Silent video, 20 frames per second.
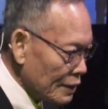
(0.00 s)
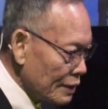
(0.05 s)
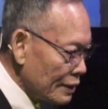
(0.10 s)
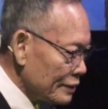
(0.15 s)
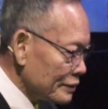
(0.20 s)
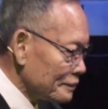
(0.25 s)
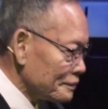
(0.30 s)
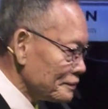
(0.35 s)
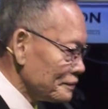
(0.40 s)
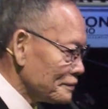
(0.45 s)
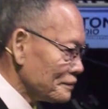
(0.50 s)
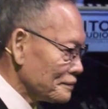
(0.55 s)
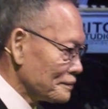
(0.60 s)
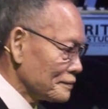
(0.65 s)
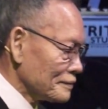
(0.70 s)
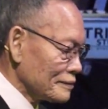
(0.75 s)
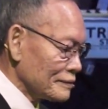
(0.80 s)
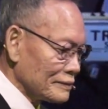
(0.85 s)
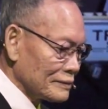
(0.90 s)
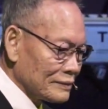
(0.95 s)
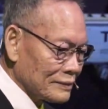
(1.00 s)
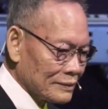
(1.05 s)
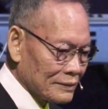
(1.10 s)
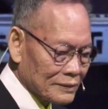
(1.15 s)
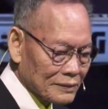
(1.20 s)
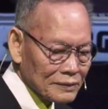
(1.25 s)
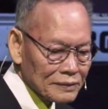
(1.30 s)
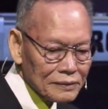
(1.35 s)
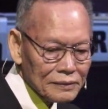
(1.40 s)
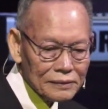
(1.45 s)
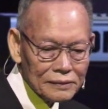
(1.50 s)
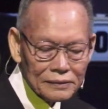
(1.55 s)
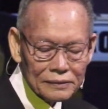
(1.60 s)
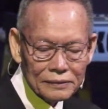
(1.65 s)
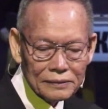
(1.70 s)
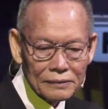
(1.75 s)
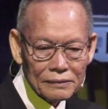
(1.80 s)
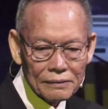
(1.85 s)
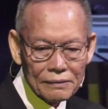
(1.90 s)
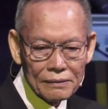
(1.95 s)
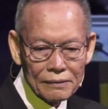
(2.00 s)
No one is speaking in this clip.